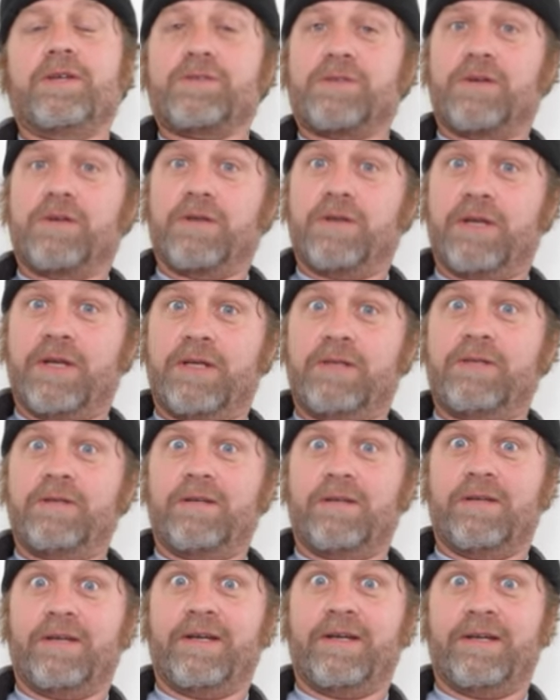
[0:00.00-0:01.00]
so that
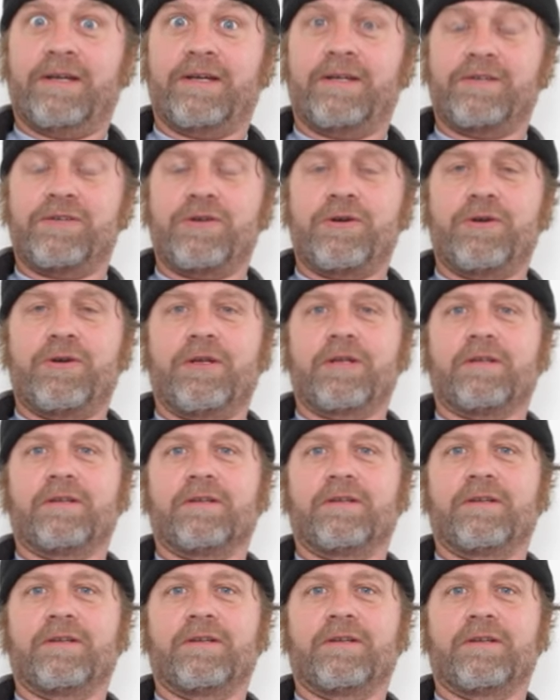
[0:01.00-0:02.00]
then during